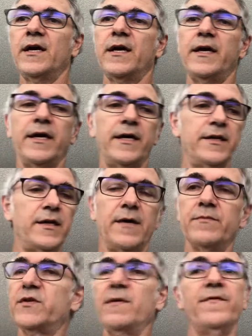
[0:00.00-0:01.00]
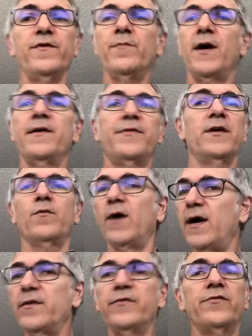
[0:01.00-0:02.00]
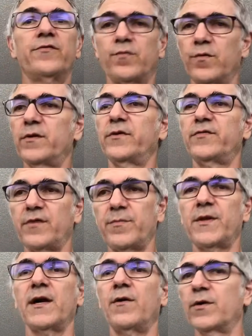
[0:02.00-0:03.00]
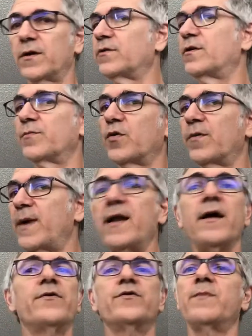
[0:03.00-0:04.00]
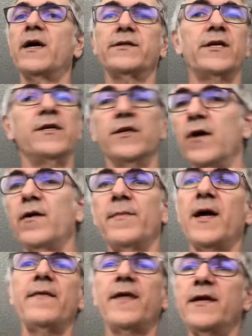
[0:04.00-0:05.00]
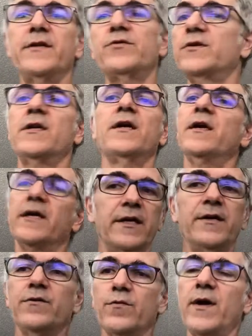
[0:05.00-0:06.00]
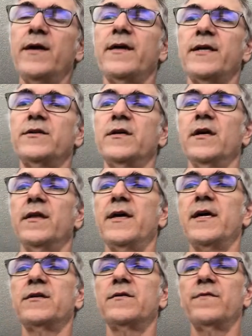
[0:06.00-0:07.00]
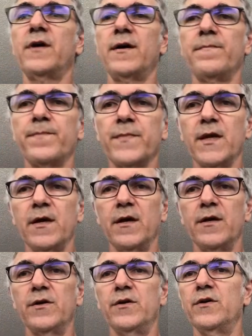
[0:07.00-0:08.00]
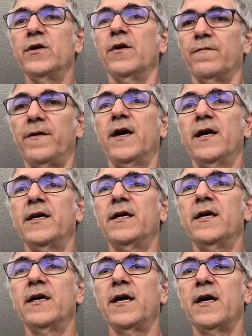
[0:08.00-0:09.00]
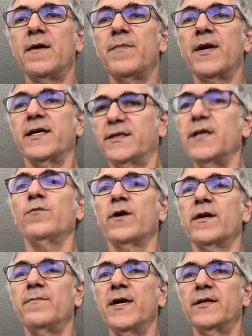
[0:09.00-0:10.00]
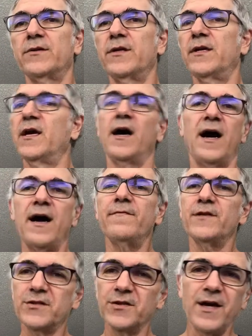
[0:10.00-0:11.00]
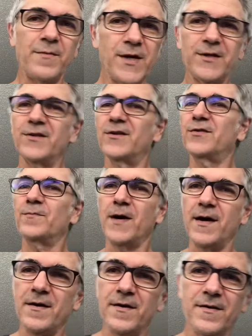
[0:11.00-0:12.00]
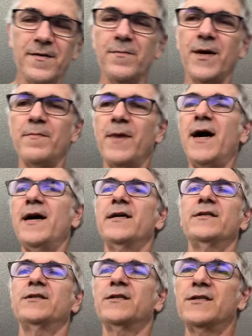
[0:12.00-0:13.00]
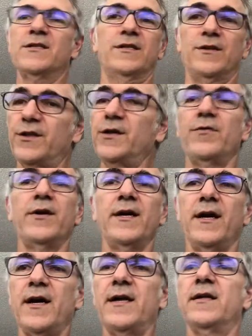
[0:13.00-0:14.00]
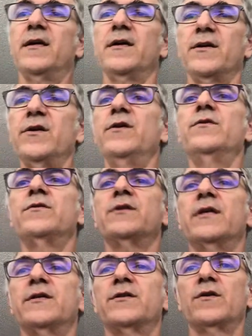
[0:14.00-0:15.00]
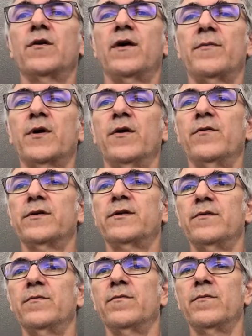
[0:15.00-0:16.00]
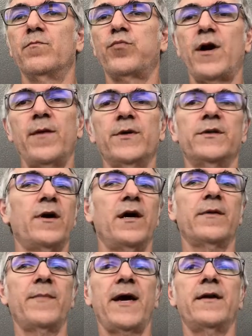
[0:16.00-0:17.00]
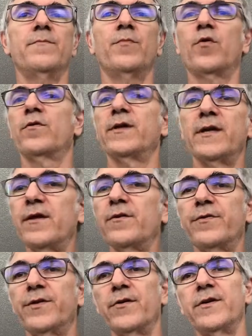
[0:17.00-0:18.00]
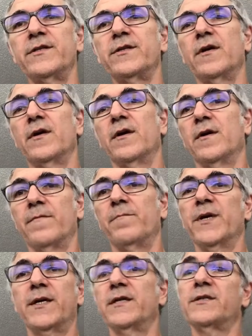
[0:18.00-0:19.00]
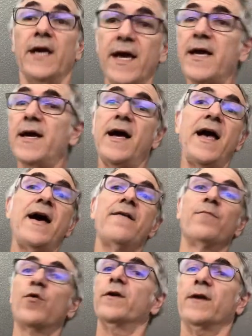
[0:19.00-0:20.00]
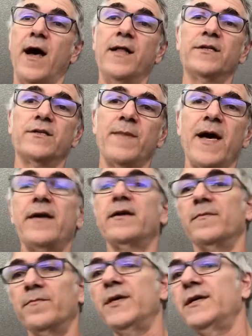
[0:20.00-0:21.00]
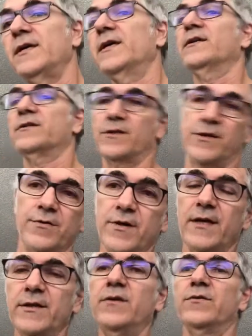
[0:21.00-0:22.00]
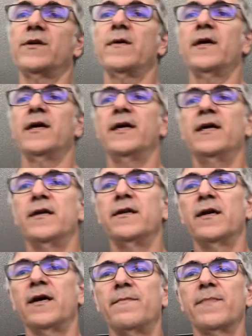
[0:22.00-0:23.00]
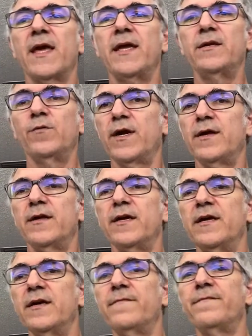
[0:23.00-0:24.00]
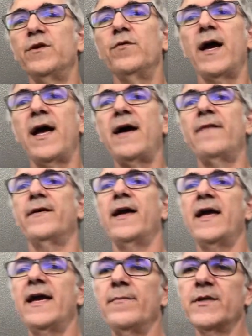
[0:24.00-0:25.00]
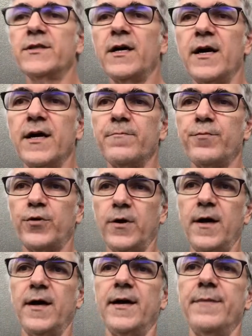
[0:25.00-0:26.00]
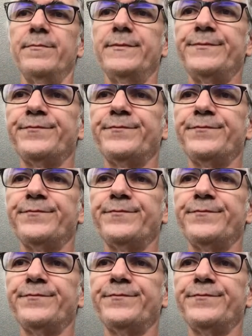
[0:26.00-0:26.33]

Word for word: and um, some of you might think, wow, this is really something I want to learn more about. Others might say, no, I'm not that interested. Either way, that's that's um, you, you know fine. Uh, but I did want to mention, obviously, I mentioned this is my my bias. This is a theory I use, and so I'm going to probably talk about it more than other theories because a I have more knowledge about it, and b it's a theory I use. And um, anyway, if you have Amazon Prime,